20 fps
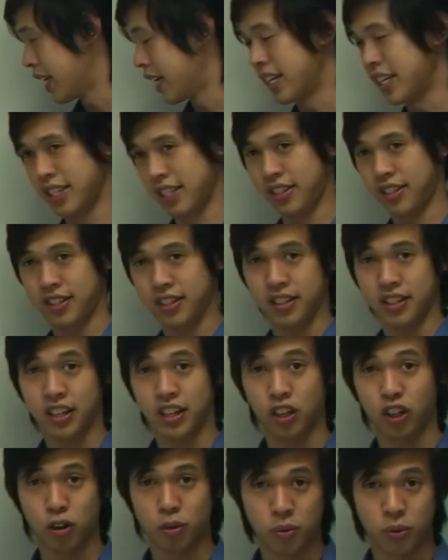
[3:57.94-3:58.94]
is the
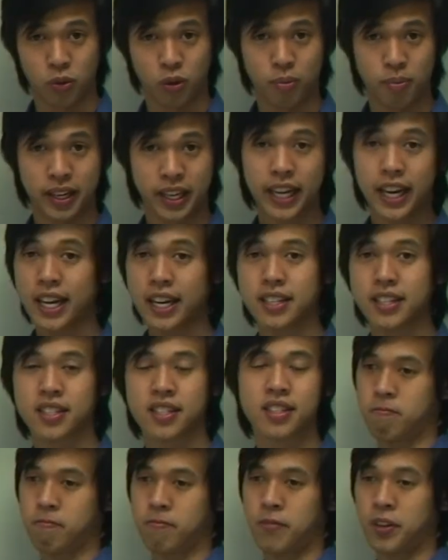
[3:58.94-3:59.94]
global warming gas.
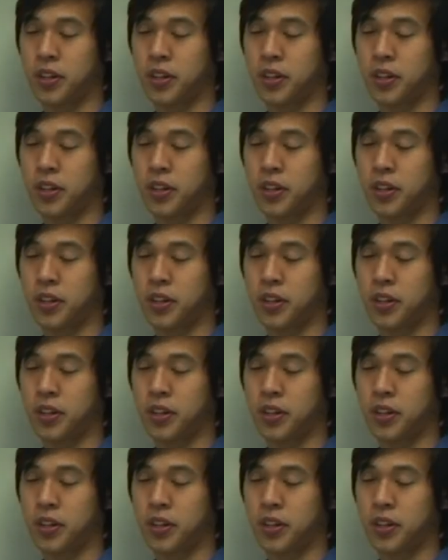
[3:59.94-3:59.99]
For